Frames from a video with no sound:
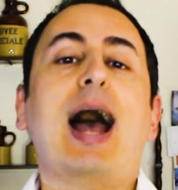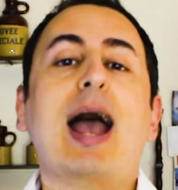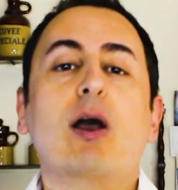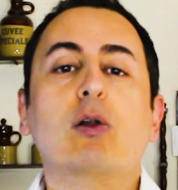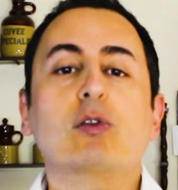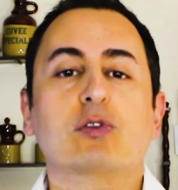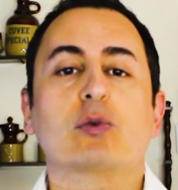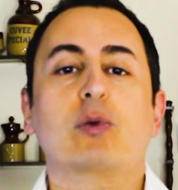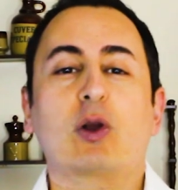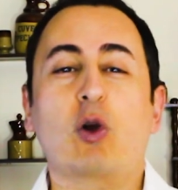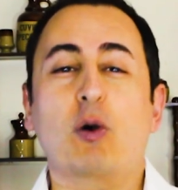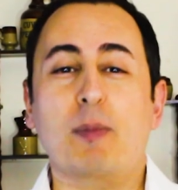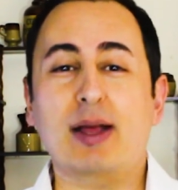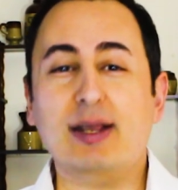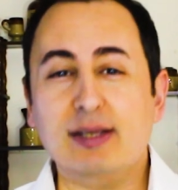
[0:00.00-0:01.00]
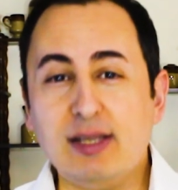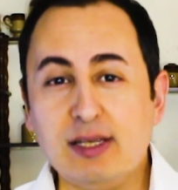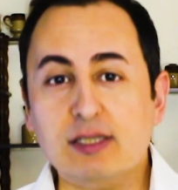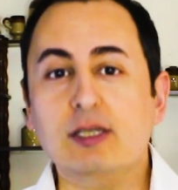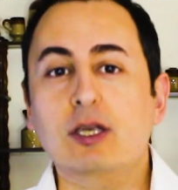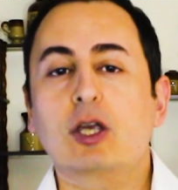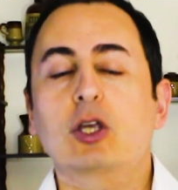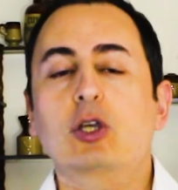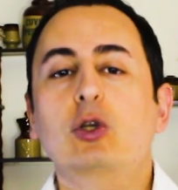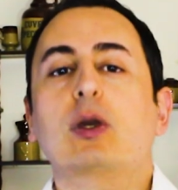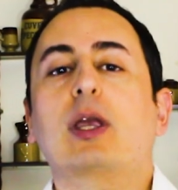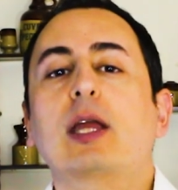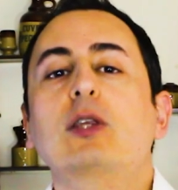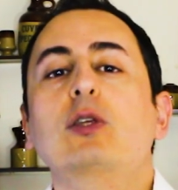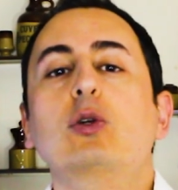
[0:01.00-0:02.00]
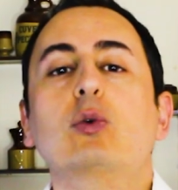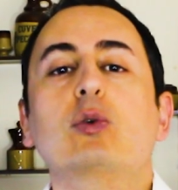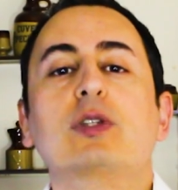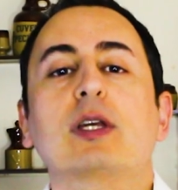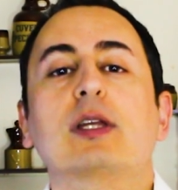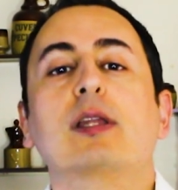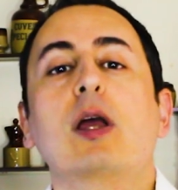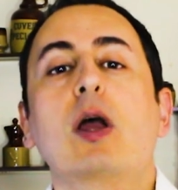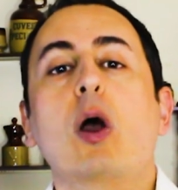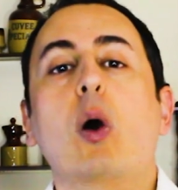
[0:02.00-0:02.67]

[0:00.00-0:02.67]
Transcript: i also recommend this you can use it